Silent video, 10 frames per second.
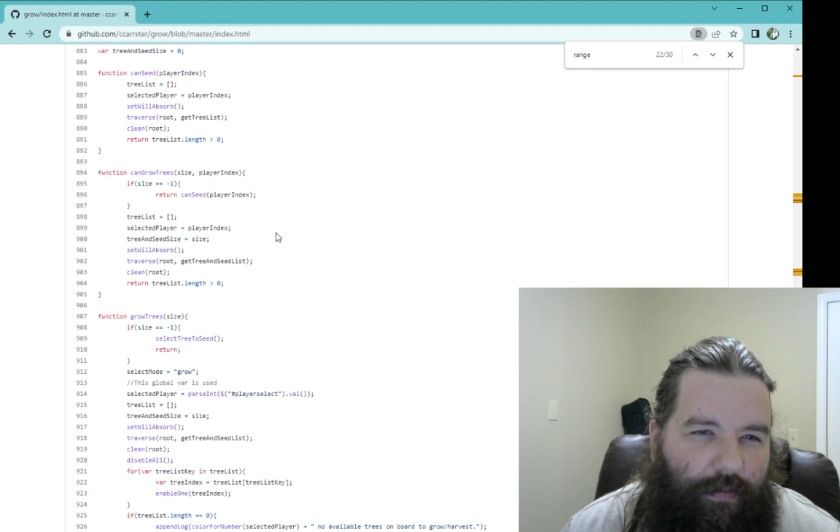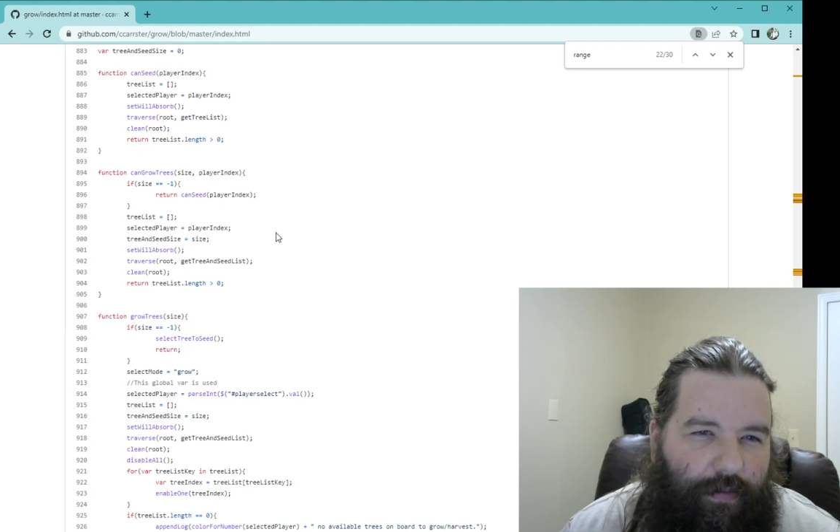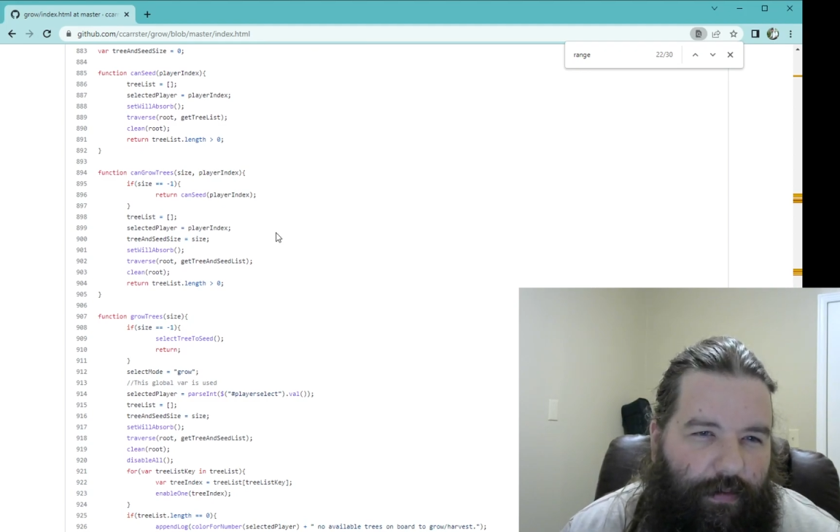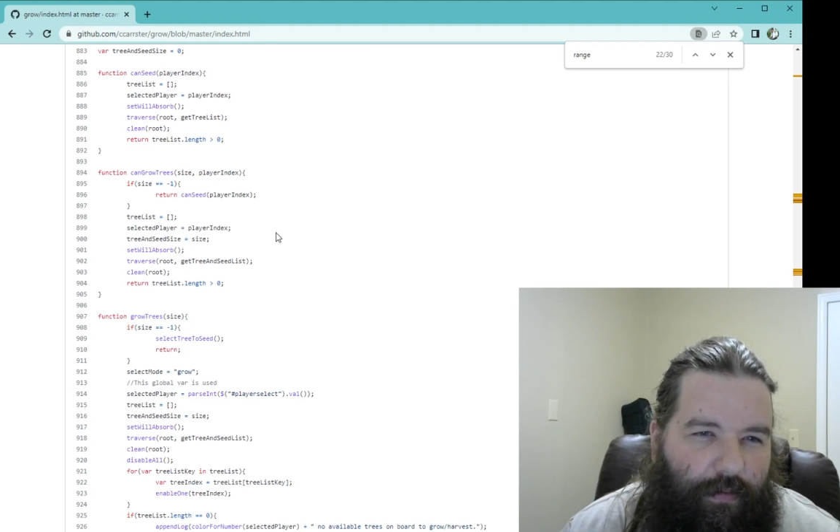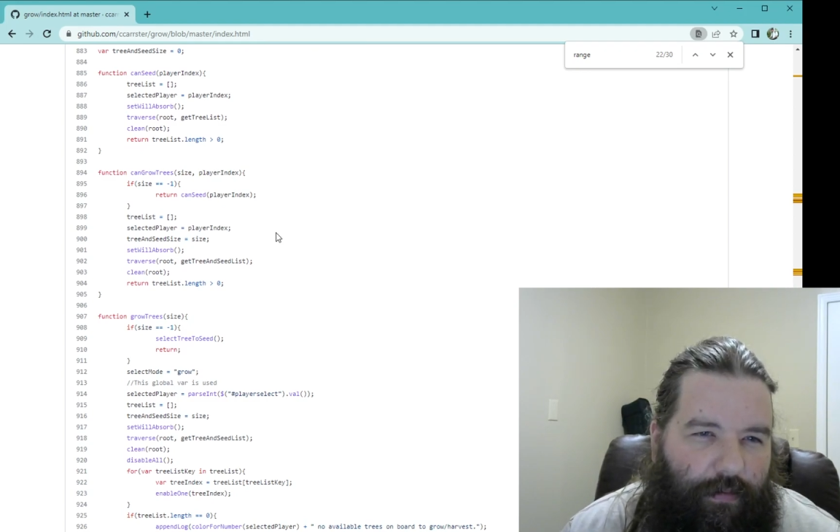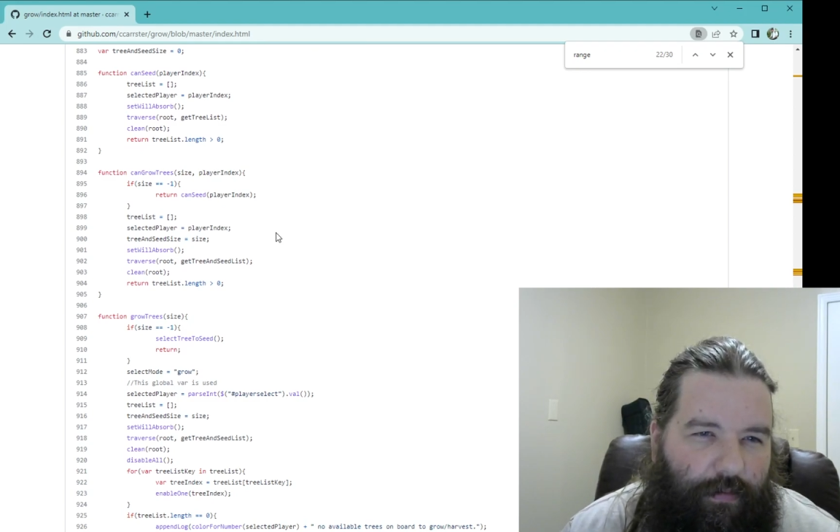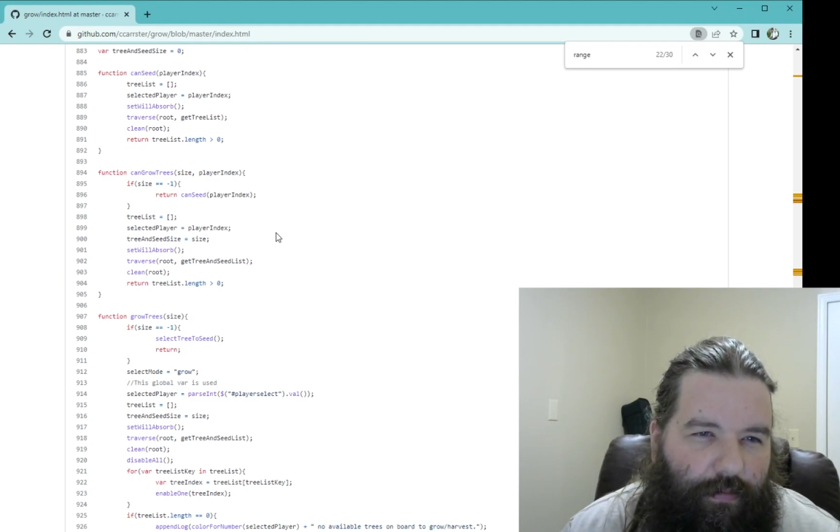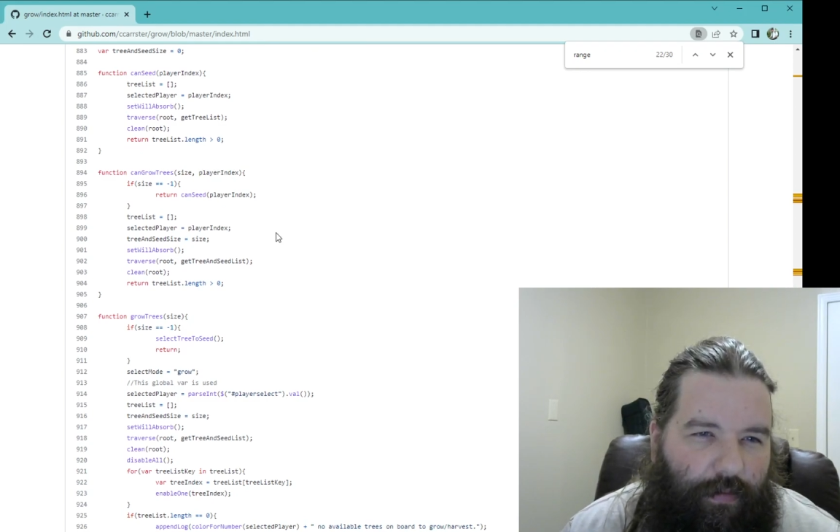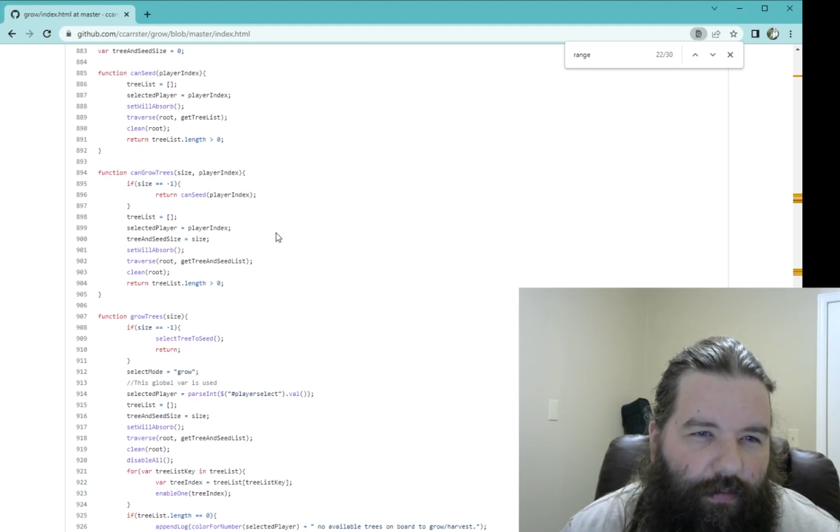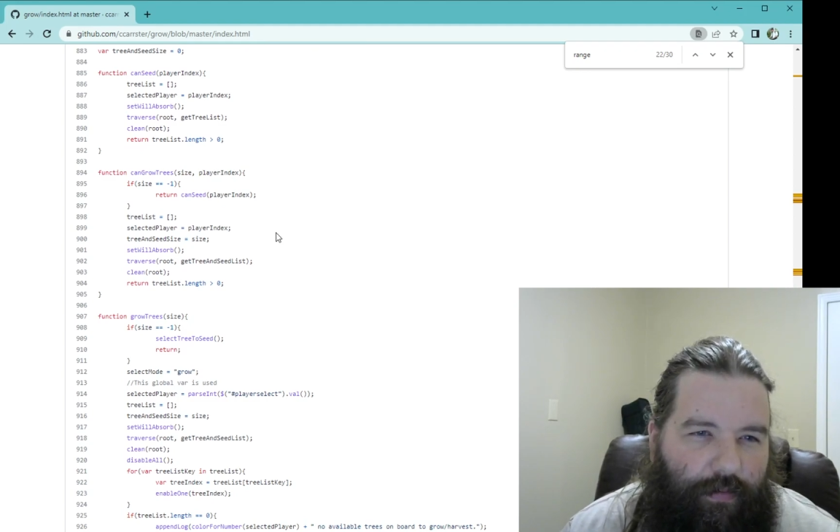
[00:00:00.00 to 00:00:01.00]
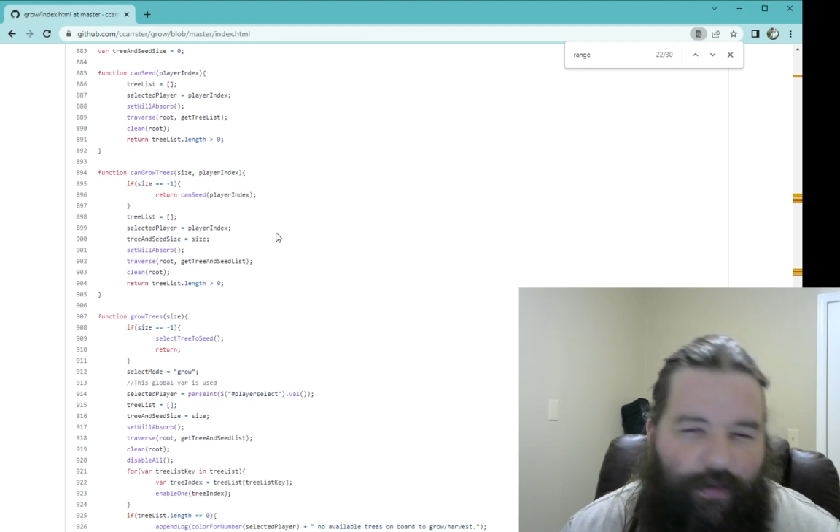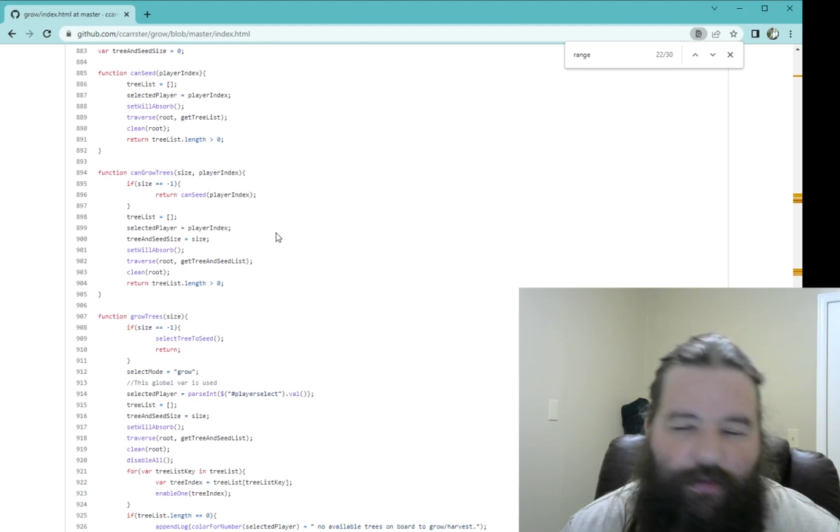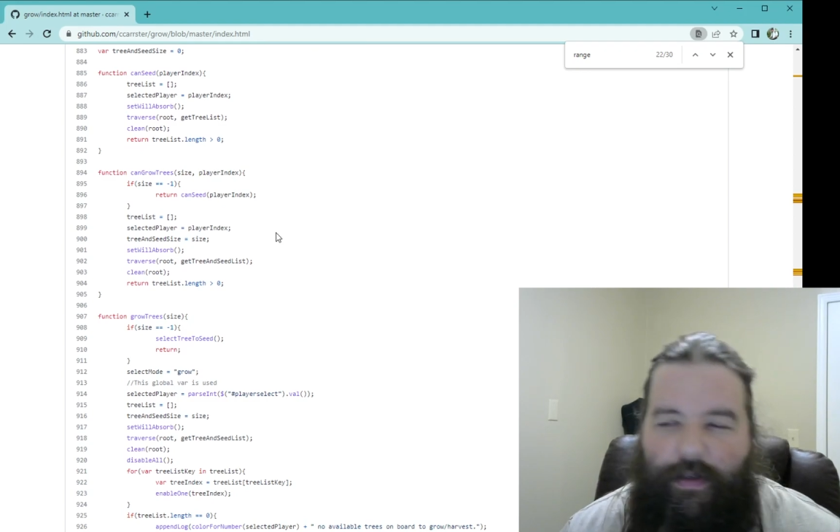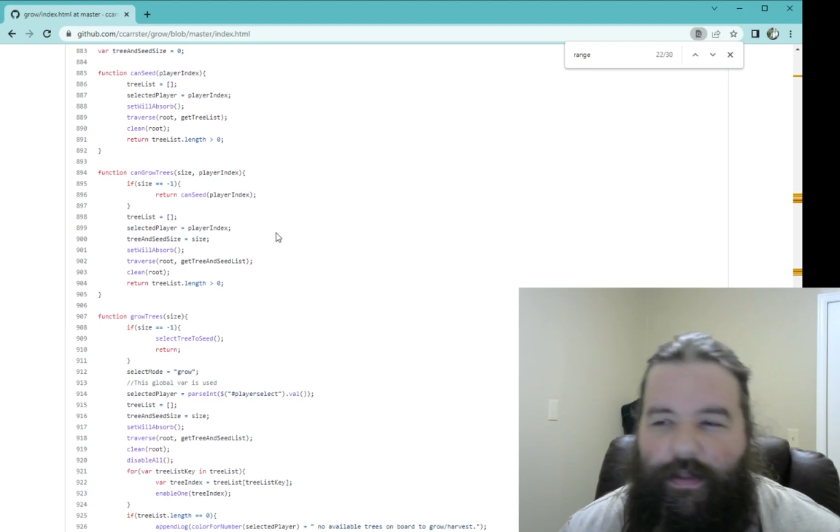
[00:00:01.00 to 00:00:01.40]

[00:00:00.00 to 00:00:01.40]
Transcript: can grow the tree.